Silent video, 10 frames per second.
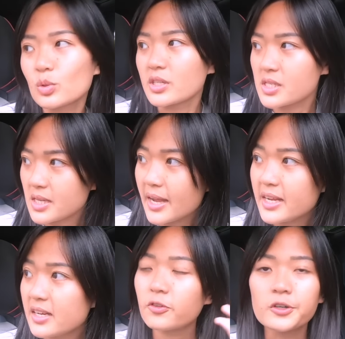the
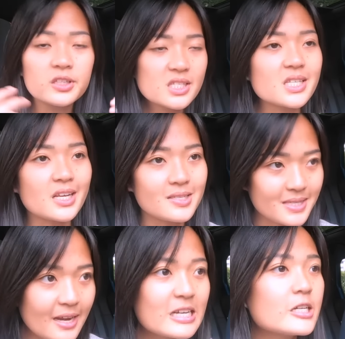side, for this
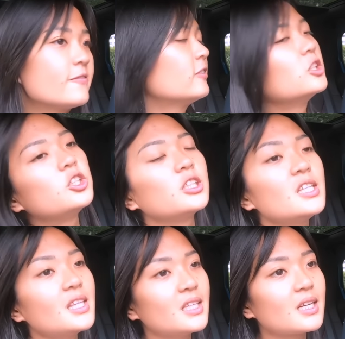extended
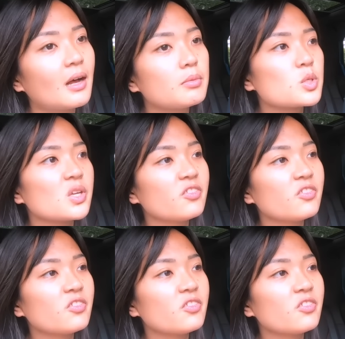version, it comes with